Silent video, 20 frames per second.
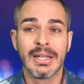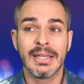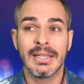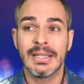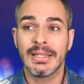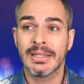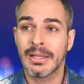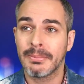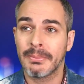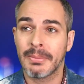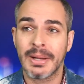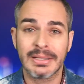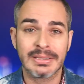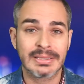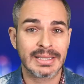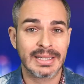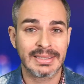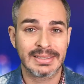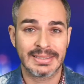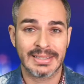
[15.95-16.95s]
Elon Musk
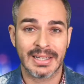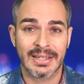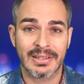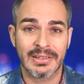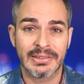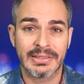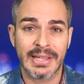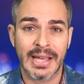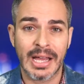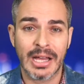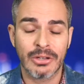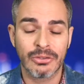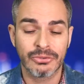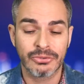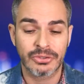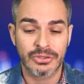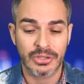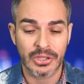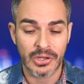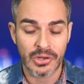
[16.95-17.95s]
had settled down.
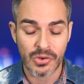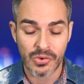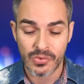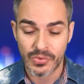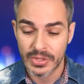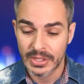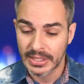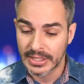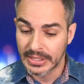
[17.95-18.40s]
So,